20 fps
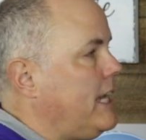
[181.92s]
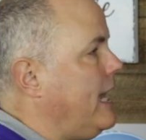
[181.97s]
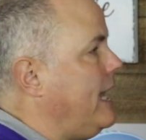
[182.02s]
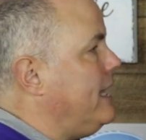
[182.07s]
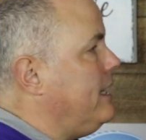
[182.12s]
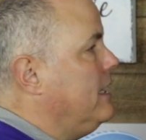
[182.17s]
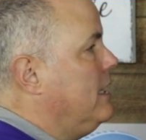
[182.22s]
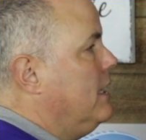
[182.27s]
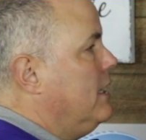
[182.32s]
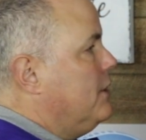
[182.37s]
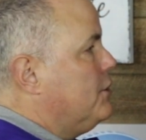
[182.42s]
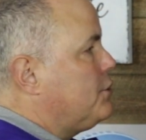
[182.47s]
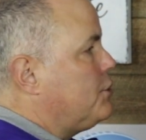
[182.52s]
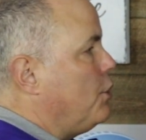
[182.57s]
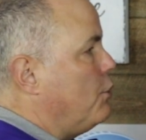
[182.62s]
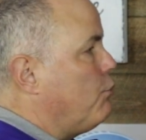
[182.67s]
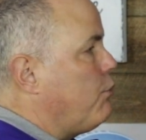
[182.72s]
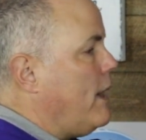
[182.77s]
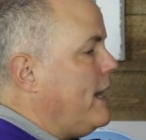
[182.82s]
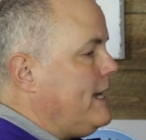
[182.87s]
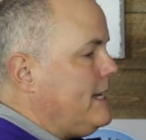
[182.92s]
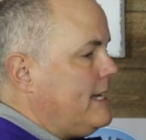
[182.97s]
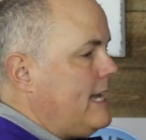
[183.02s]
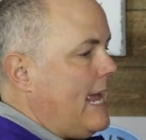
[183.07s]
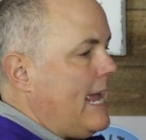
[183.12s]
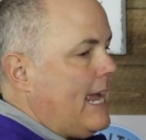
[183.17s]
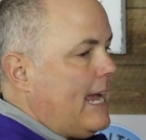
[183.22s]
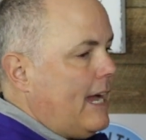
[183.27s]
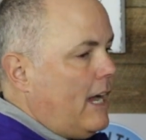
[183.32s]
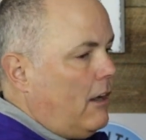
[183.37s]
yet. So right
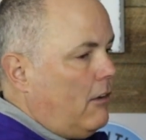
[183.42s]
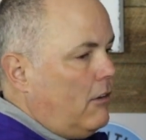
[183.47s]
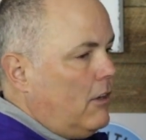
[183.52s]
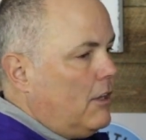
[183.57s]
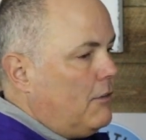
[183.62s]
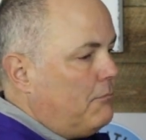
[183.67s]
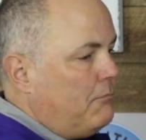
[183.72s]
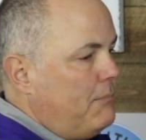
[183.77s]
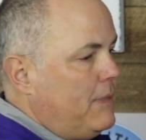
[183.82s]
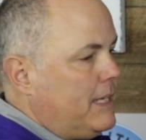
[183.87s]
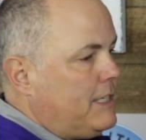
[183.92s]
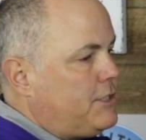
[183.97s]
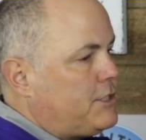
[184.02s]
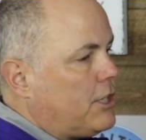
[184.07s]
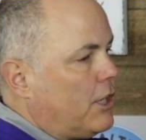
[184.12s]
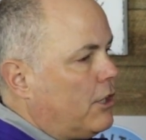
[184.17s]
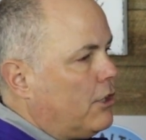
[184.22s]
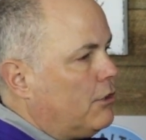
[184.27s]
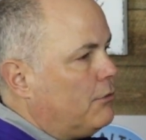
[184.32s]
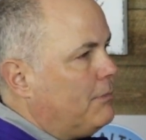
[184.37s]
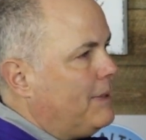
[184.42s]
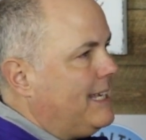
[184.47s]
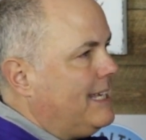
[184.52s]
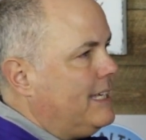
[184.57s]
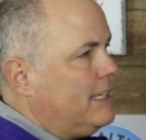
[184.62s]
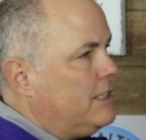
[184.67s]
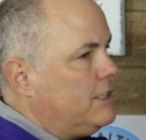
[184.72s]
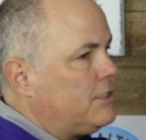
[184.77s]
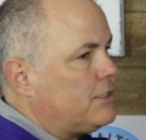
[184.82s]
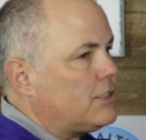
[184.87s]
now, midterm
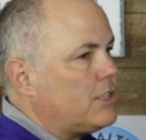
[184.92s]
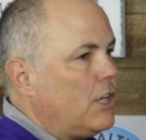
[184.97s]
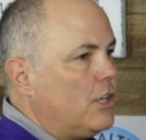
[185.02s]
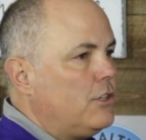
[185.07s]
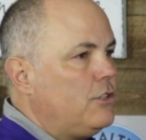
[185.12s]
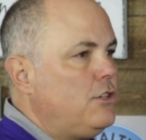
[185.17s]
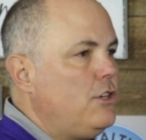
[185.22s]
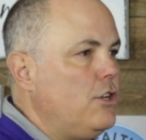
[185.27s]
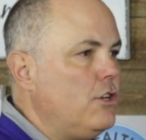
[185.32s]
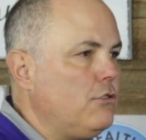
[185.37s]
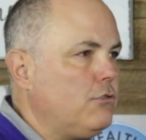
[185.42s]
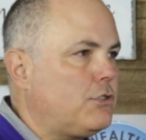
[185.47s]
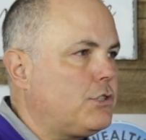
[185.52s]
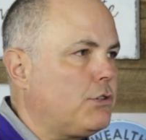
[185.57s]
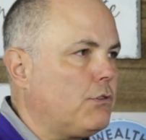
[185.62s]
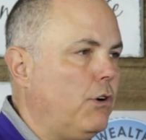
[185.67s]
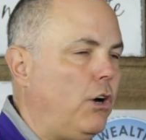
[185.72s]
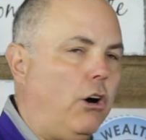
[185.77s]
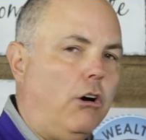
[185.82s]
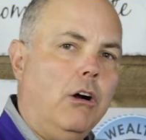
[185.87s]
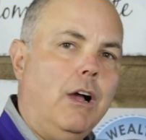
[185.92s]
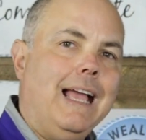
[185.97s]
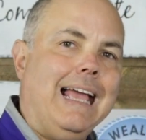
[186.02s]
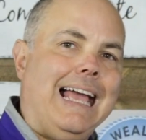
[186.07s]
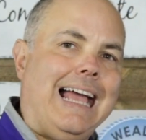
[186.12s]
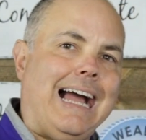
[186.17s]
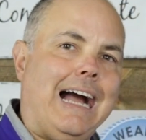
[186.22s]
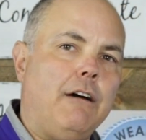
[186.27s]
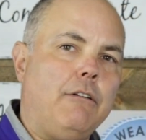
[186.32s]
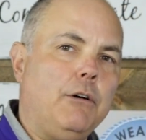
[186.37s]
is neutral.
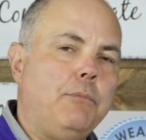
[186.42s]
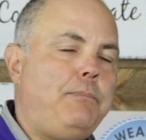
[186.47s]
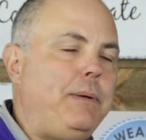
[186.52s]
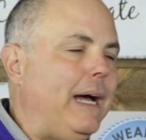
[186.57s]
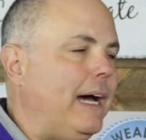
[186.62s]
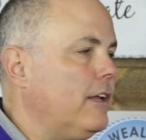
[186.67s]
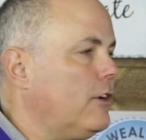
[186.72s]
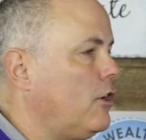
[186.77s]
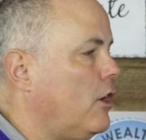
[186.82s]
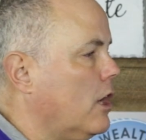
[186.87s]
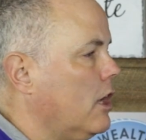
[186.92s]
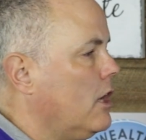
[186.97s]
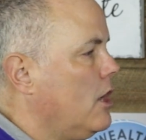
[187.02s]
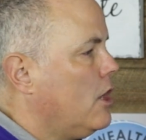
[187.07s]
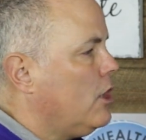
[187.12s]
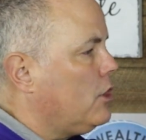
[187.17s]
How about our